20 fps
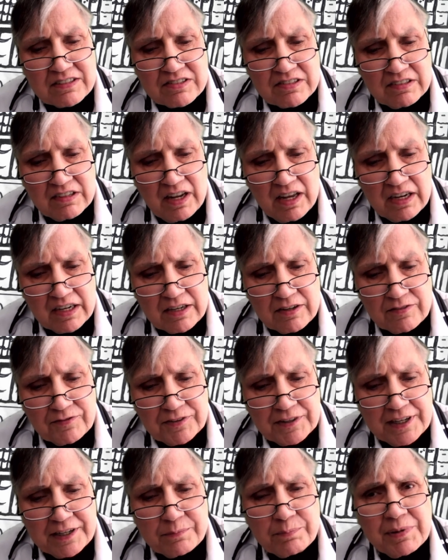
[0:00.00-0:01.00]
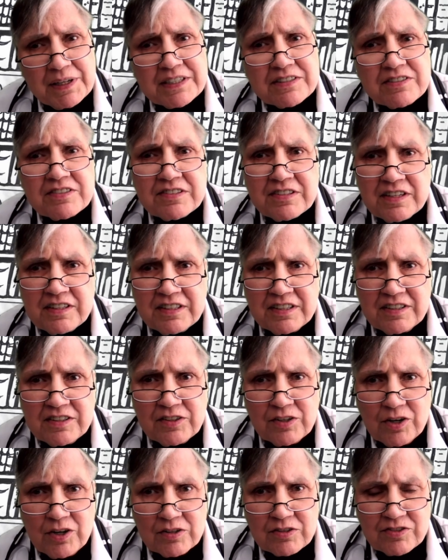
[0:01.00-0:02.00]
life led by city
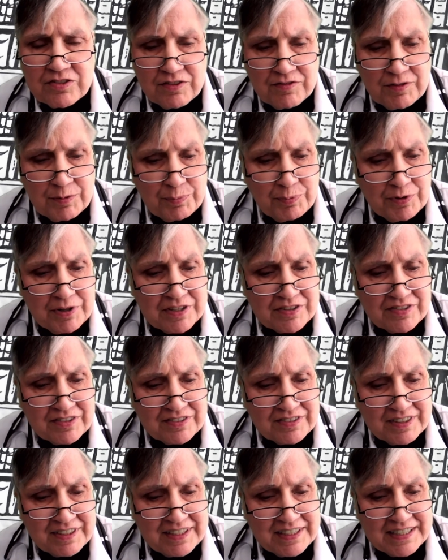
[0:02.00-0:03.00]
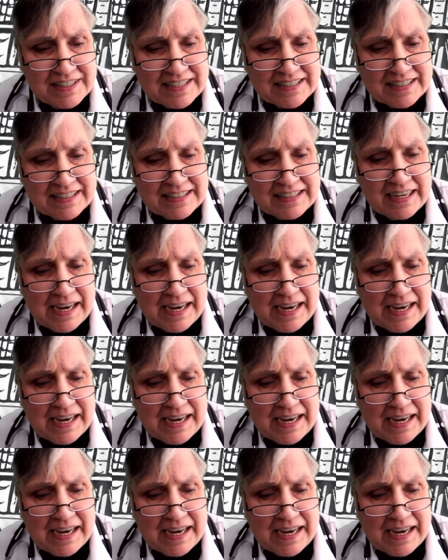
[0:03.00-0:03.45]
dogs of the present day,